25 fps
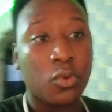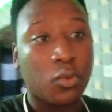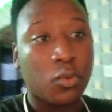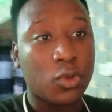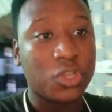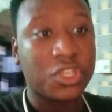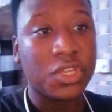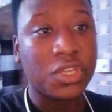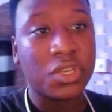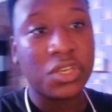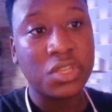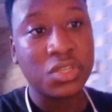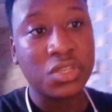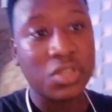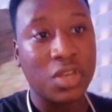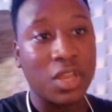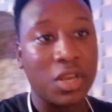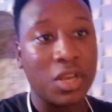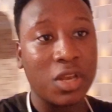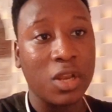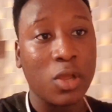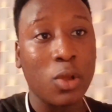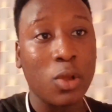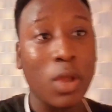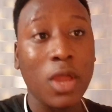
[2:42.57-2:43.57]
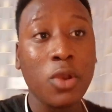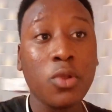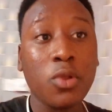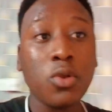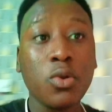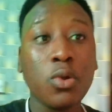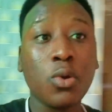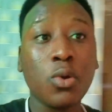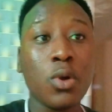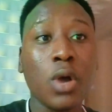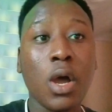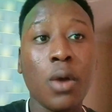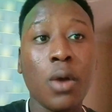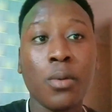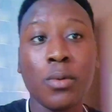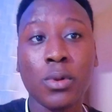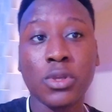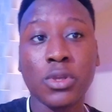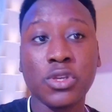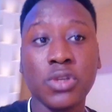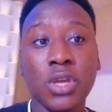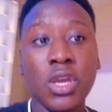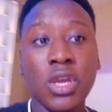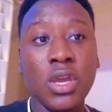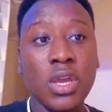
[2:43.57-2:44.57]
people watching this right now, I don't know how
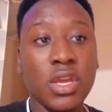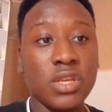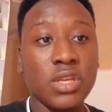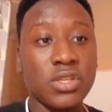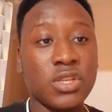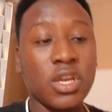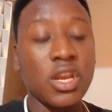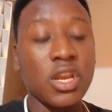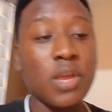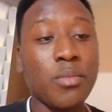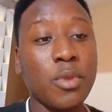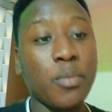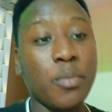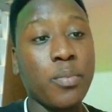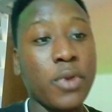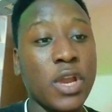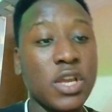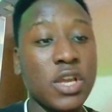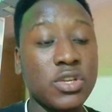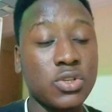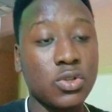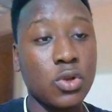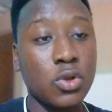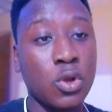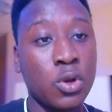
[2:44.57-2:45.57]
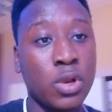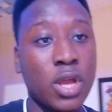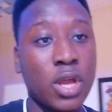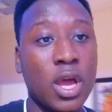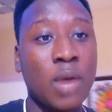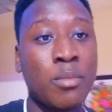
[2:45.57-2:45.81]
much it's gonna be priced